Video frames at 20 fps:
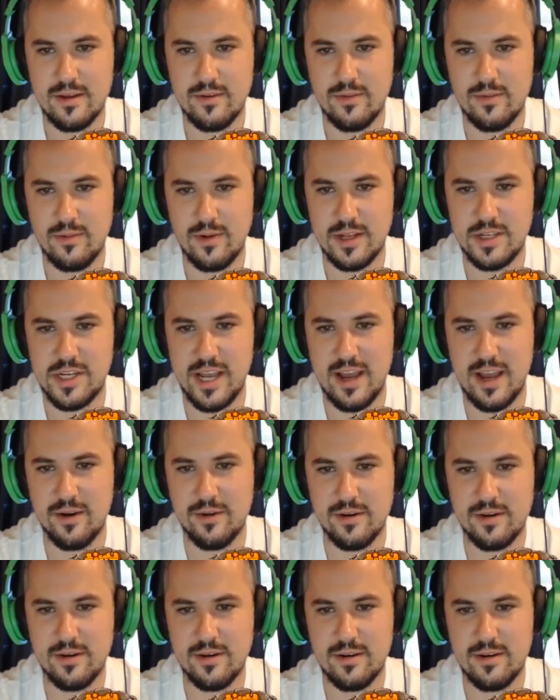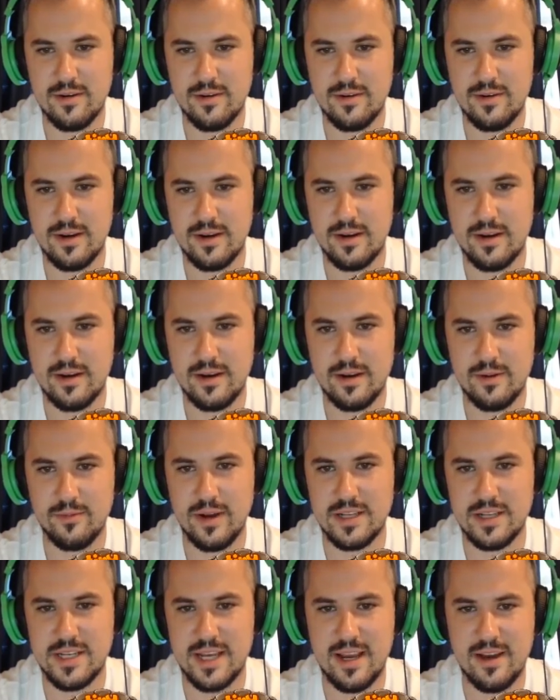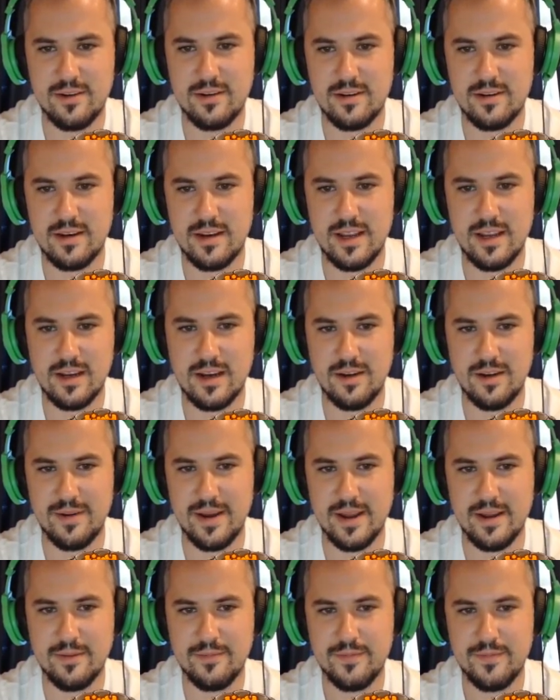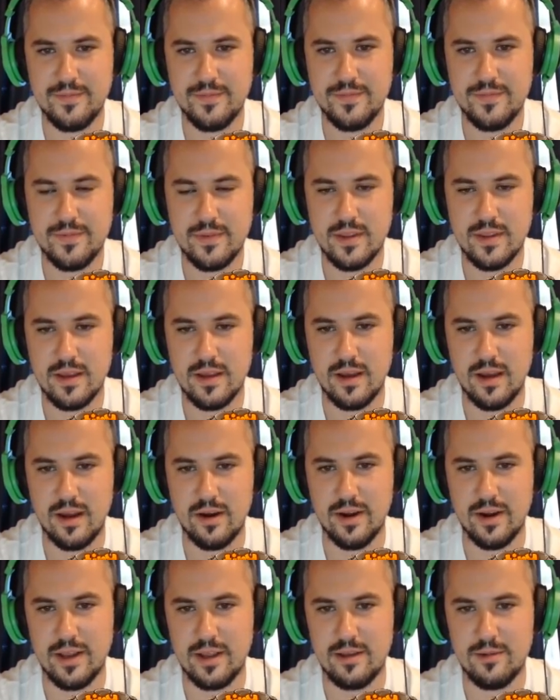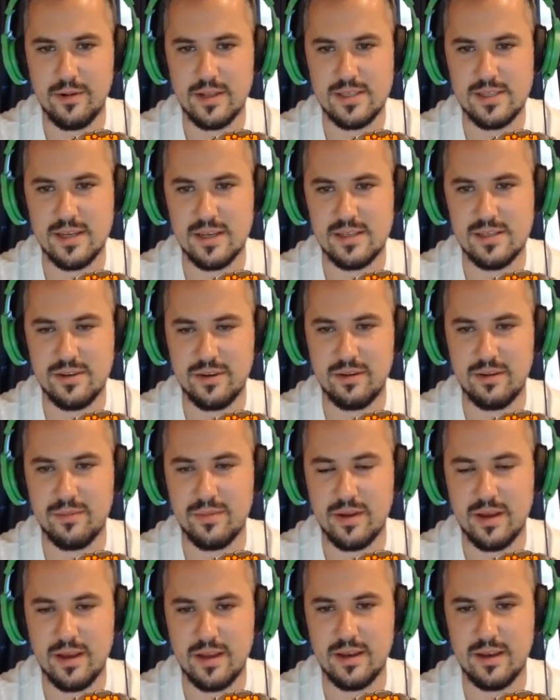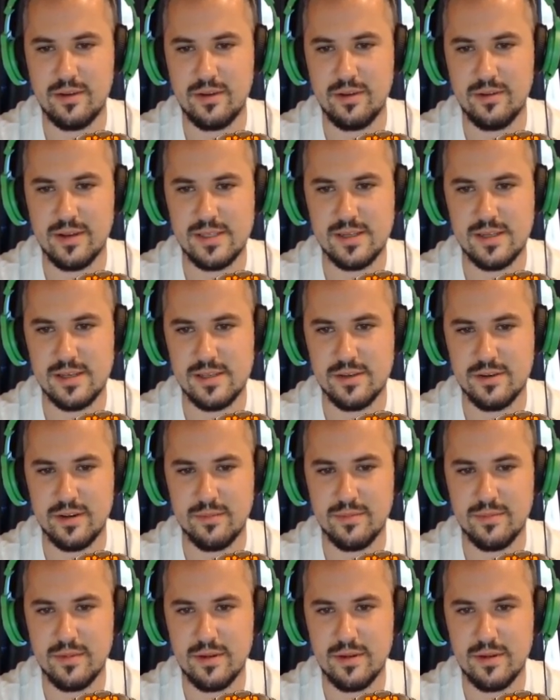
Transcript: Watch out! Watch out! Incoming! Alright, he wants ice cream. I know he wants ice cream.